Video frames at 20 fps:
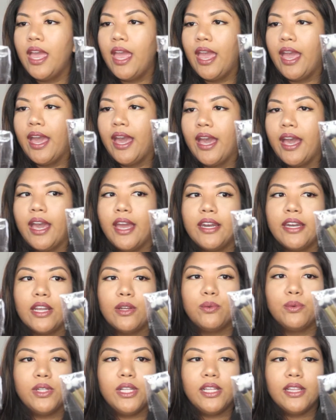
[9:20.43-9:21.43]
and
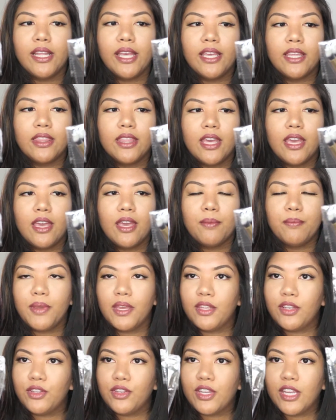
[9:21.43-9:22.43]
I really like them,
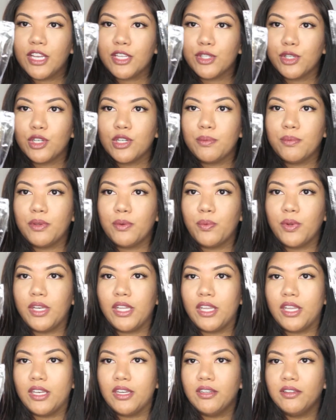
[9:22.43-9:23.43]
and you guys are going to be
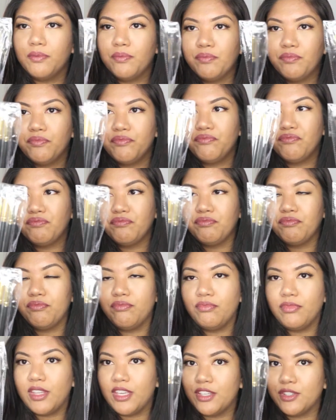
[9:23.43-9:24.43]
winning
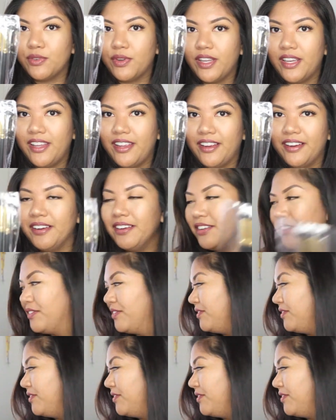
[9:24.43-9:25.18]
these right here.